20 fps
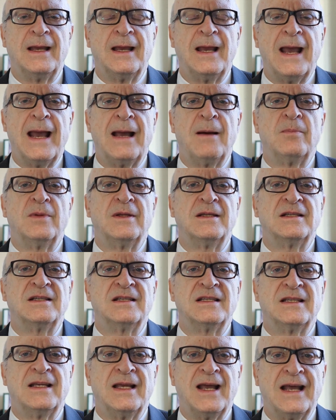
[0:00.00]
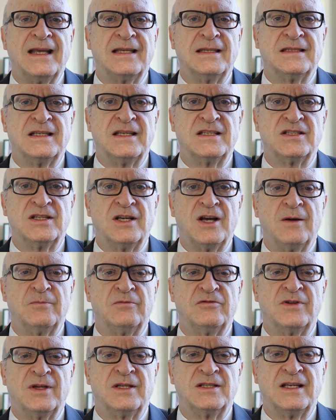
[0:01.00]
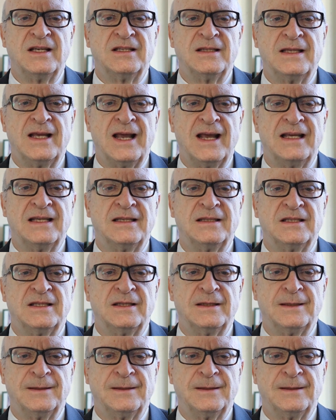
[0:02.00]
and with slight discomfort at night.